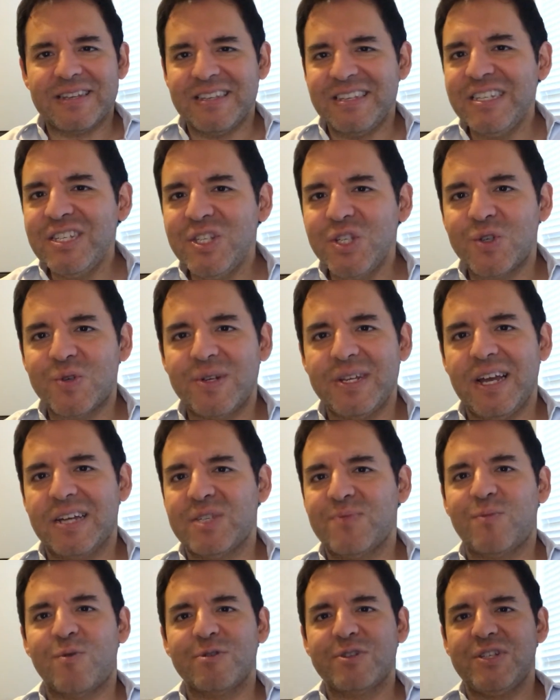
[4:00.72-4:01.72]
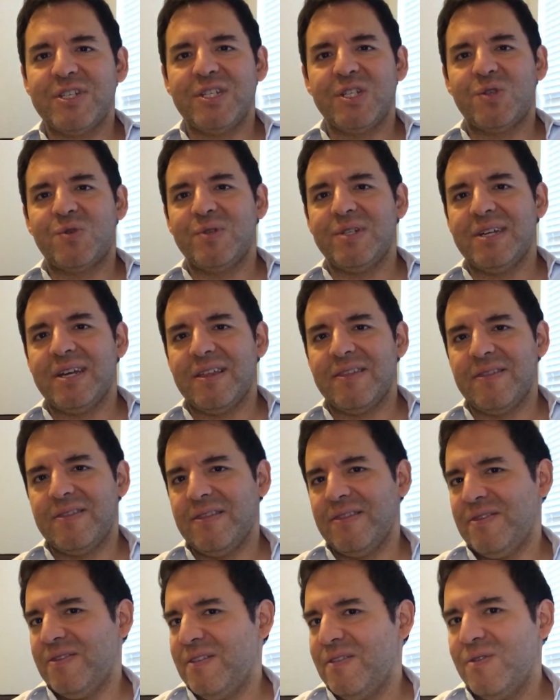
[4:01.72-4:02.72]
an injury, a sports injury,
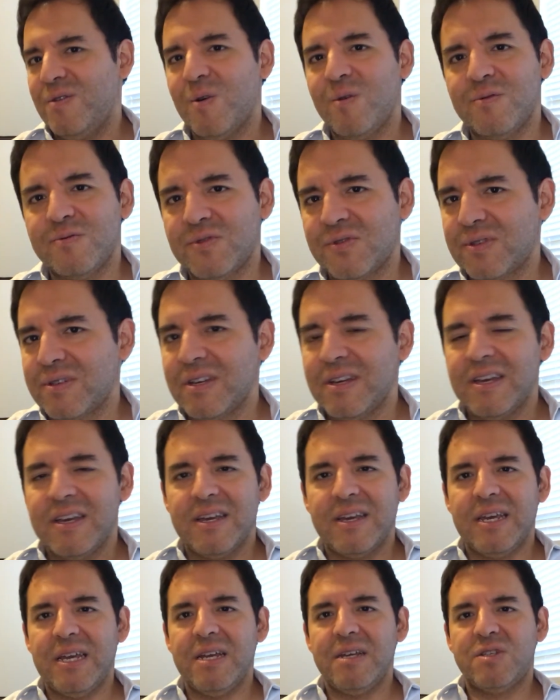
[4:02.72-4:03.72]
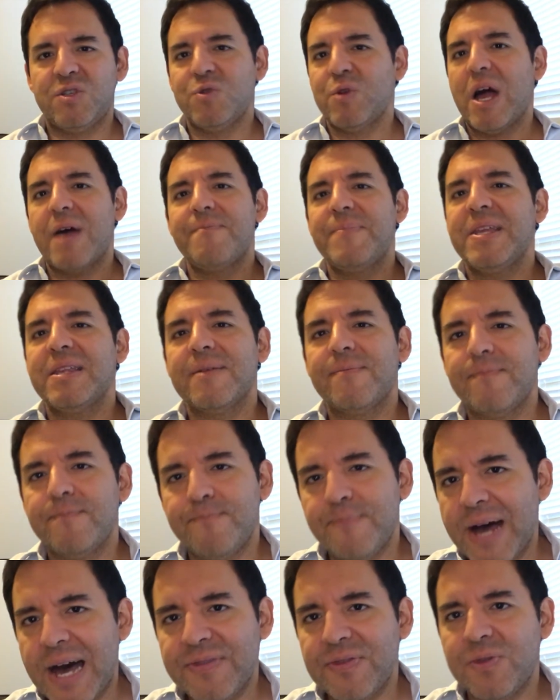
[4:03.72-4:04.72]
and the dose. It should have been a
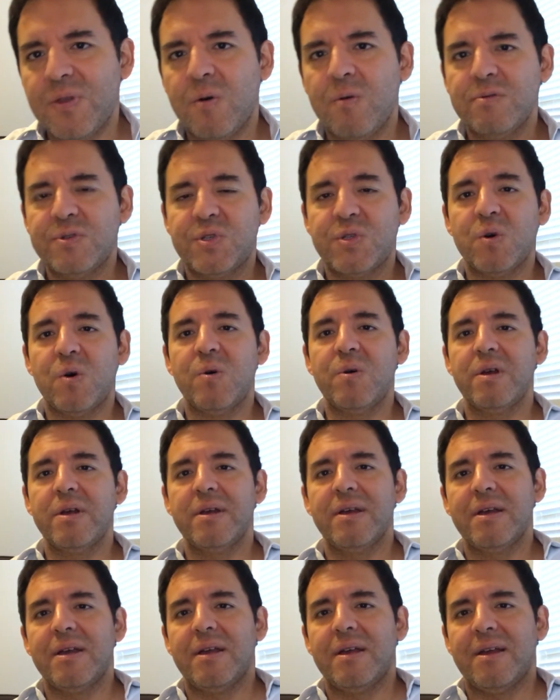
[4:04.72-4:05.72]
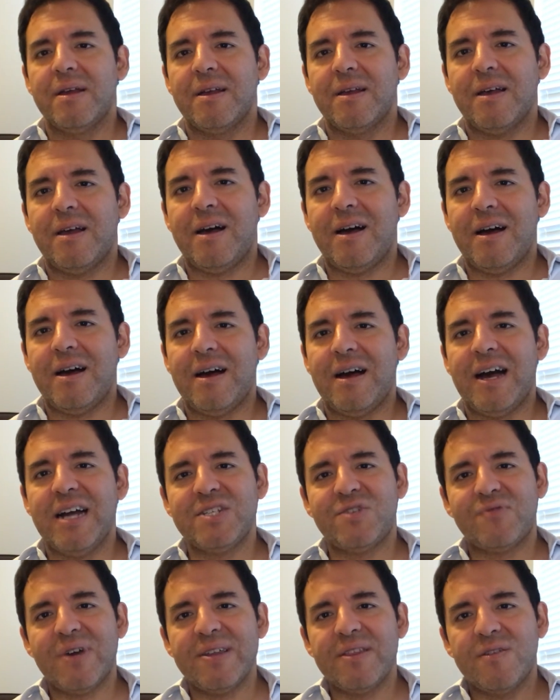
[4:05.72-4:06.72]
bad dose. So I
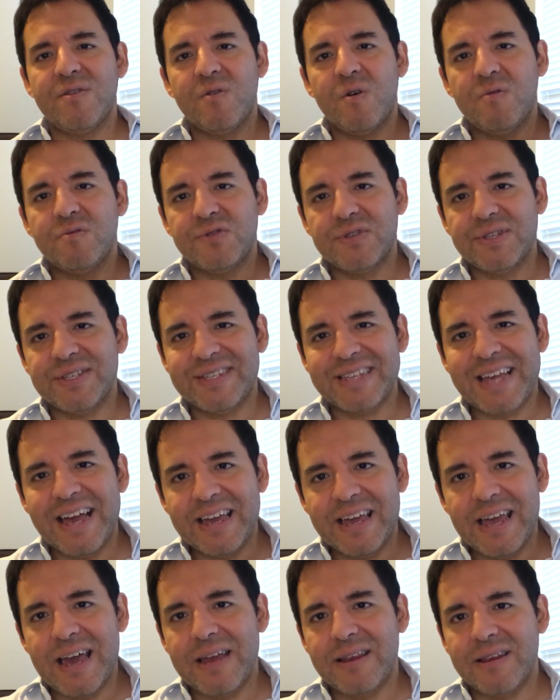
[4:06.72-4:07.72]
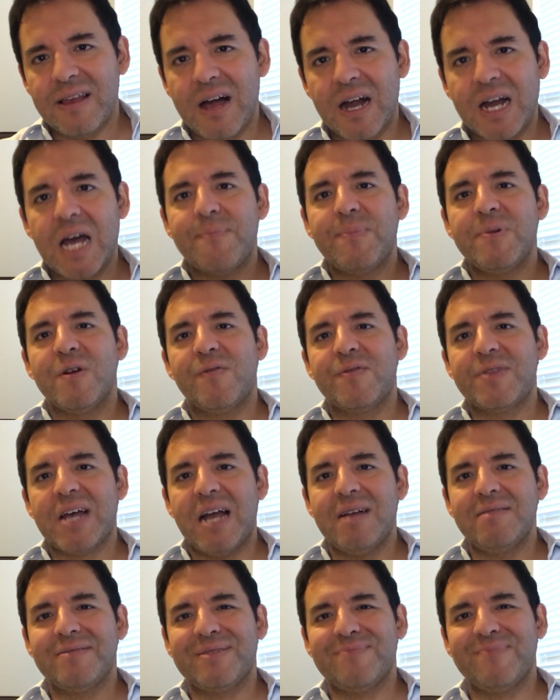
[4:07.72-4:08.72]
tried the doses again a couple of
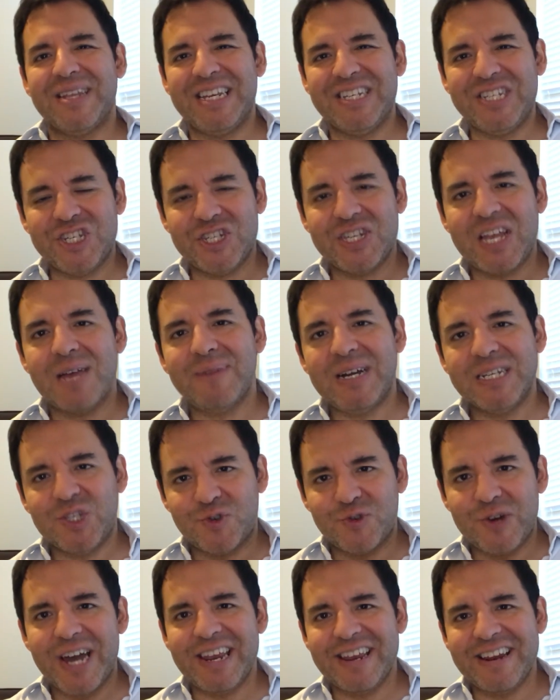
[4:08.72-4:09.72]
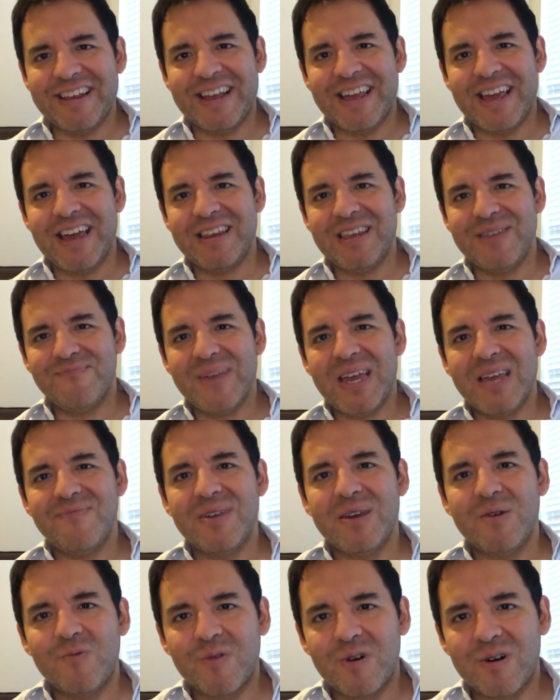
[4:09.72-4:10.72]
times, but each time I tried it again, it made
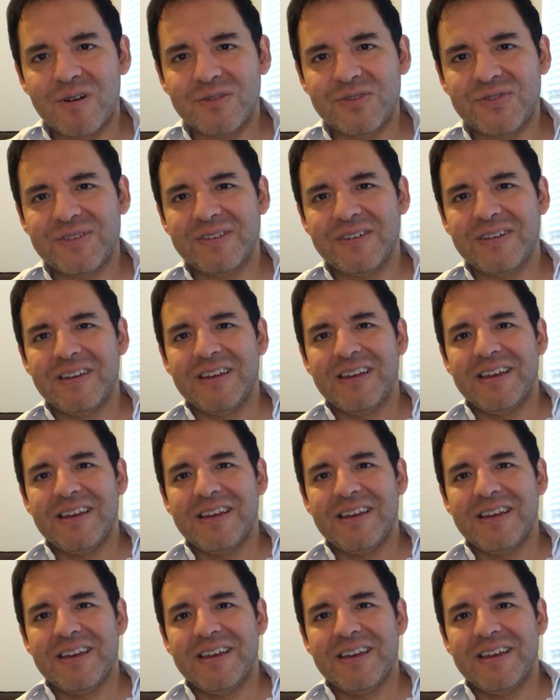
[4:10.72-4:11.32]
me worse.